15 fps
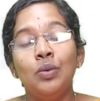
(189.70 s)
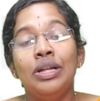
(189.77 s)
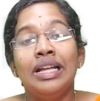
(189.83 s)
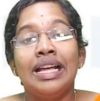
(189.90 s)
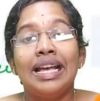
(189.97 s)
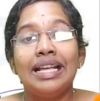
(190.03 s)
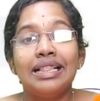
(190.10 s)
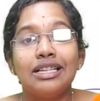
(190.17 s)

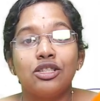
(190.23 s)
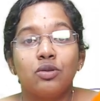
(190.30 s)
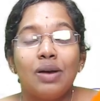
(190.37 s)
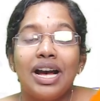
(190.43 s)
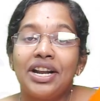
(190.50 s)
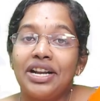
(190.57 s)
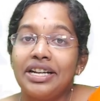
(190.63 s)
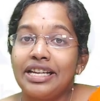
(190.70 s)
in this
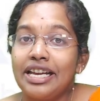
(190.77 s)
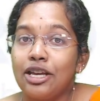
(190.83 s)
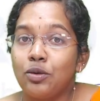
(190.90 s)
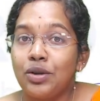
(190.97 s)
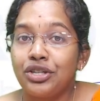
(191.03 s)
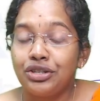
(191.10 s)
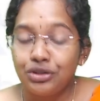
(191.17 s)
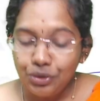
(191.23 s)
quadratic
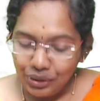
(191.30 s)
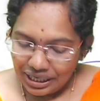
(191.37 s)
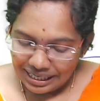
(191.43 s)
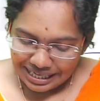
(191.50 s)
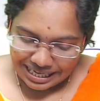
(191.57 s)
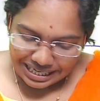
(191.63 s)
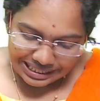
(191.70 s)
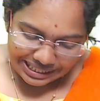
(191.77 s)
equations, you can
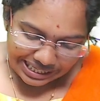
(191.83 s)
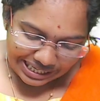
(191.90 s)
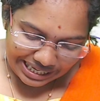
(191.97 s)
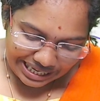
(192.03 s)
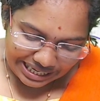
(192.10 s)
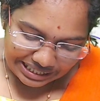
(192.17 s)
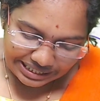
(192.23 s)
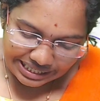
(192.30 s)

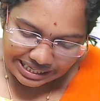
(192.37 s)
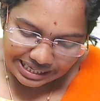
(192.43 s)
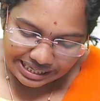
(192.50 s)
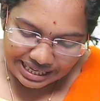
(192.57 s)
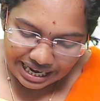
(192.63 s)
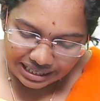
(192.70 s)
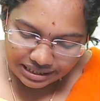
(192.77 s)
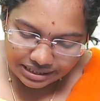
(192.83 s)
easily
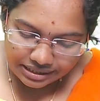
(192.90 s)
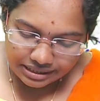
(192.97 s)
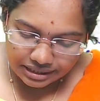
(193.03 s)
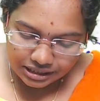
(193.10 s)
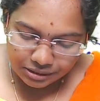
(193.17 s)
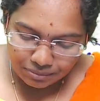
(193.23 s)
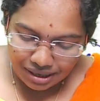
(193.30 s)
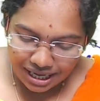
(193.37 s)
get the
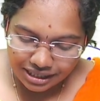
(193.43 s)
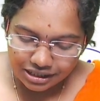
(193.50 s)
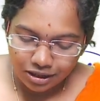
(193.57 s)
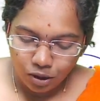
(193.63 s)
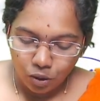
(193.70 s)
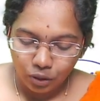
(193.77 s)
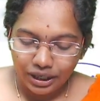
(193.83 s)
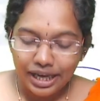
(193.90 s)
6 marks,
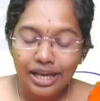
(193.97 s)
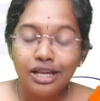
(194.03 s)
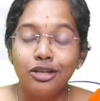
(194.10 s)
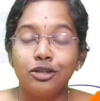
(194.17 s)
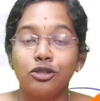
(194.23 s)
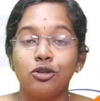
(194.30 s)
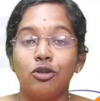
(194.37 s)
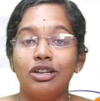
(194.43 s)
okay?
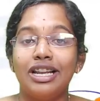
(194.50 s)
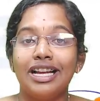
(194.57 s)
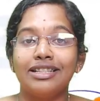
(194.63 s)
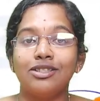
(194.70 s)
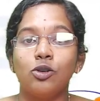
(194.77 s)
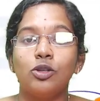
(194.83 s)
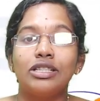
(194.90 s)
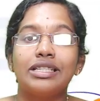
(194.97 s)
So let's
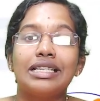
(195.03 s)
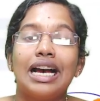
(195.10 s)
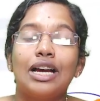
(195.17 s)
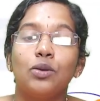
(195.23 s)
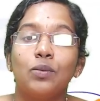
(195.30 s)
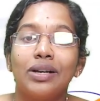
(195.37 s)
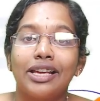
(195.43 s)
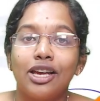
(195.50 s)
all
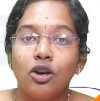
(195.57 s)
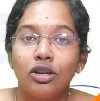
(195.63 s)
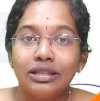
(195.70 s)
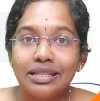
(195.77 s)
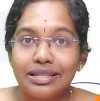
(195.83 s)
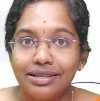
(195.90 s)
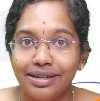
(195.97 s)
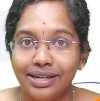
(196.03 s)
start working on
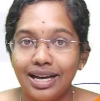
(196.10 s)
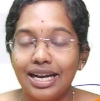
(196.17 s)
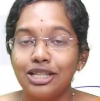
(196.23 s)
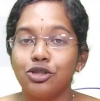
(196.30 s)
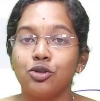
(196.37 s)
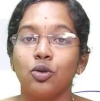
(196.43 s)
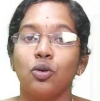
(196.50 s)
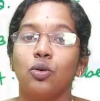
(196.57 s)
this regard.
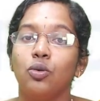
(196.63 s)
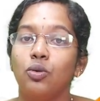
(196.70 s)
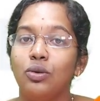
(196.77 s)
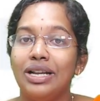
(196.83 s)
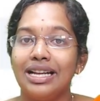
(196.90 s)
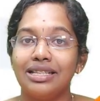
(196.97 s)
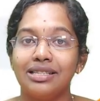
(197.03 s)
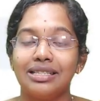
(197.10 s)
So
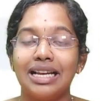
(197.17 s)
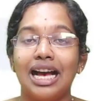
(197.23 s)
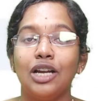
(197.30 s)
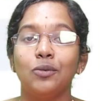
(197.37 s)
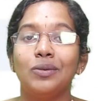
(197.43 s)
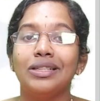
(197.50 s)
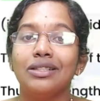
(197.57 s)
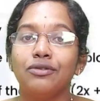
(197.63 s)
let's start
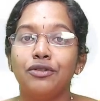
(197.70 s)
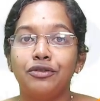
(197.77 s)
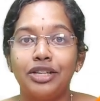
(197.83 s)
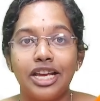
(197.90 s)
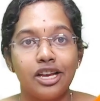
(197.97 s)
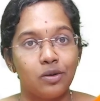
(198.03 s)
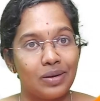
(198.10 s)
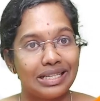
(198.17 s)
with the
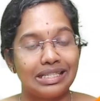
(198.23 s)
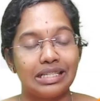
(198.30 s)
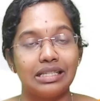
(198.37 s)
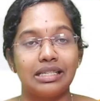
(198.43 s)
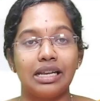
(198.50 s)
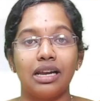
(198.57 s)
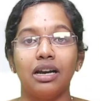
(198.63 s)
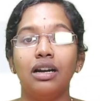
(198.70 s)
50 questions
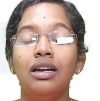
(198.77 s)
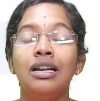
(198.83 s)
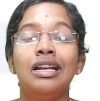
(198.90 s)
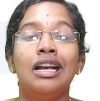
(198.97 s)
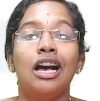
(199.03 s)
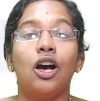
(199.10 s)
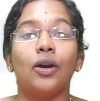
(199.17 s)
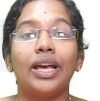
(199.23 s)
here,
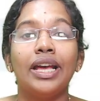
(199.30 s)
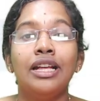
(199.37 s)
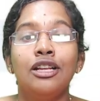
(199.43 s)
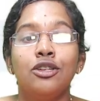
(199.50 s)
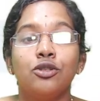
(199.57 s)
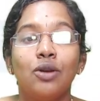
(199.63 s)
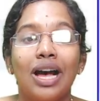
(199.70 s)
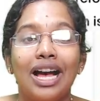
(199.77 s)
okay?
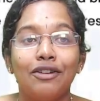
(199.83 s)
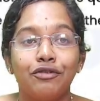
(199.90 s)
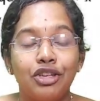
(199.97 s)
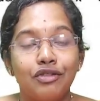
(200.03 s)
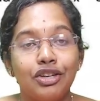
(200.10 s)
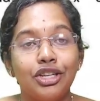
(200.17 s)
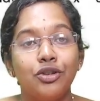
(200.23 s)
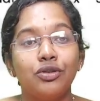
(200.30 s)
So I have
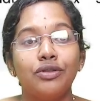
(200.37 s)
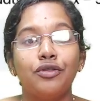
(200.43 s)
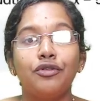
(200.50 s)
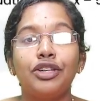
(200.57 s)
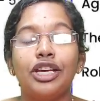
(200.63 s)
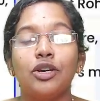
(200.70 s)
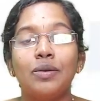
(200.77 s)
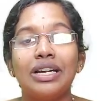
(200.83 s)
given you the
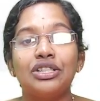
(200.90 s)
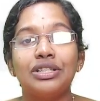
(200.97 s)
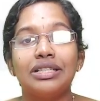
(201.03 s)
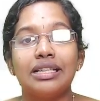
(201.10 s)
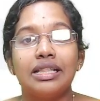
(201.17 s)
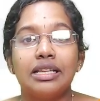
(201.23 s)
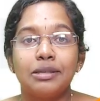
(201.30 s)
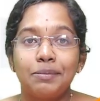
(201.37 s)
50 questions
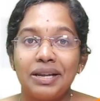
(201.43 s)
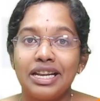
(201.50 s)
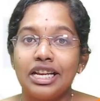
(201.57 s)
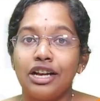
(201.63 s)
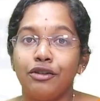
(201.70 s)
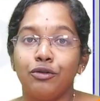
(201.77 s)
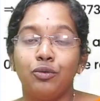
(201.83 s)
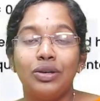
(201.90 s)
in this
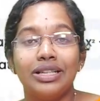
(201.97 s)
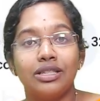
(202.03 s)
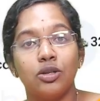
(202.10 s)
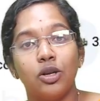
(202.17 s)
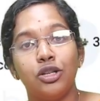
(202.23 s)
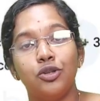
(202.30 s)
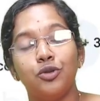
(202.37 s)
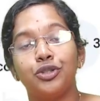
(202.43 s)
PDF with a
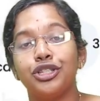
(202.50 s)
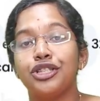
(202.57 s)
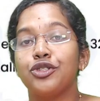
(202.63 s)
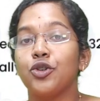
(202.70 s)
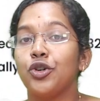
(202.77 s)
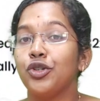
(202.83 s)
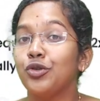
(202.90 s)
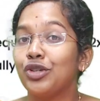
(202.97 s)
solution,
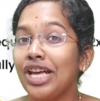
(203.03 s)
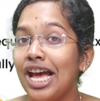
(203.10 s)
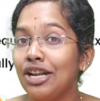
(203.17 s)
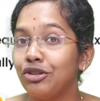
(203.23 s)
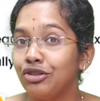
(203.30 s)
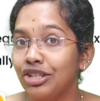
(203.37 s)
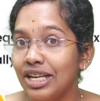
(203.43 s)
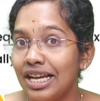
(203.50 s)
so you can
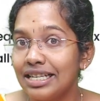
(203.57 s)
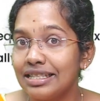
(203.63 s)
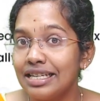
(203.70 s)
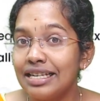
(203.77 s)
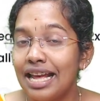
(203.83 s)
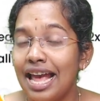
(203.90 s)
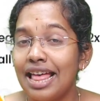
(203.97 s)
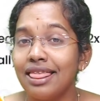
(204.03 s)
utilize it,
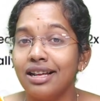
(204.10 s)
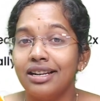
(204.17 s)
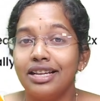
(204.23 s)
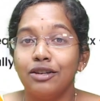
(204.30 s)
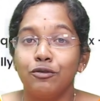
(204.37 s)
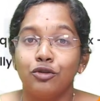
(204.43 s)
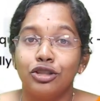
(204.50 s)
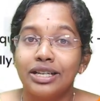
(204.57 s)
and the
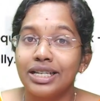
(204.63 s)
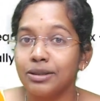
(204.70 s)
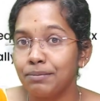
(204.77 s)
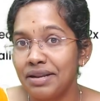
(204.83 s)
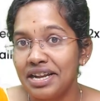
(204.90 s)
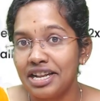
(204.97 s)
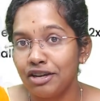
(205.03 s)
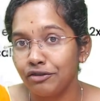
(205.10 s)
link for this
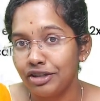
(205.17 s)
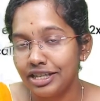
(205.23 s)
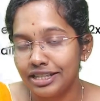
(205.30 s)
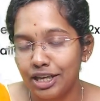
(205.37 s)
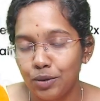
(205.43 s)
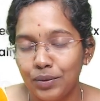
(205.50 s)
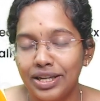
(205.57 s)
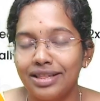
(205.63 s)
PDF is
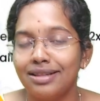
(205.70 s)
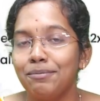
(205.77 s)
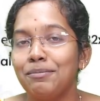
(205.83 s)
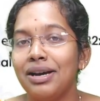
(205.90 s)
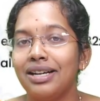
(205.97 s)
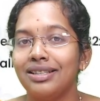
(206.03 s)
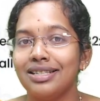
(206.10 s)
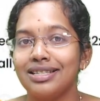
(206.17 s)
given in
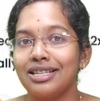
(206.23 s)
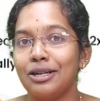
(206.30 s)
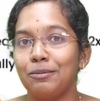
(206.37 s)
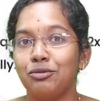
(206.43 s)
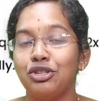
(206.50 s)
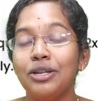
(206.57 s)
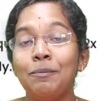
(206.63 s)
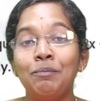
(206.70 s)
the
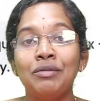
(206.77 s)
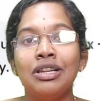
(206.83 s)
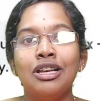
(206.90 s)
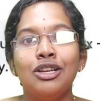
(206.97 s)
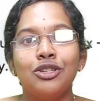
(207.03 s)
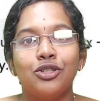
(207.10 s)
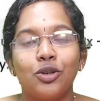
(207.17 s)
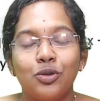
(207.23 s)
description.
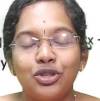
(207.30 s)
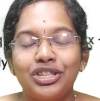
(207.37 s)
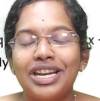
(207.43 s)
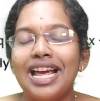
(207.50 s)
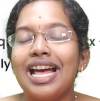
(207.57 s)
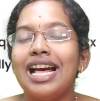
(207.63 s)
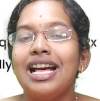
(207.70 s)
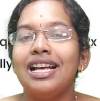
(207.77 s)
So
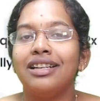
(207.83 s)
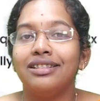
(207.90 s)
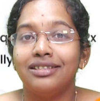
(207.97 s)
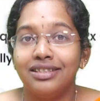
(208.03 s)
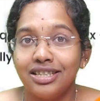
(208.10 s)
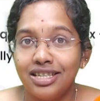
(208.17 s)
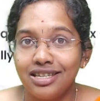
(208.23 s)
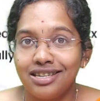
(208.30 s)
share
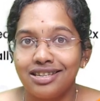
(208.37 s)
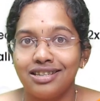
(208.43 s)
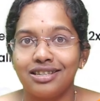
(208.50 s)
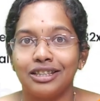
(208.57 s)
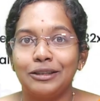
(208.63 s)
this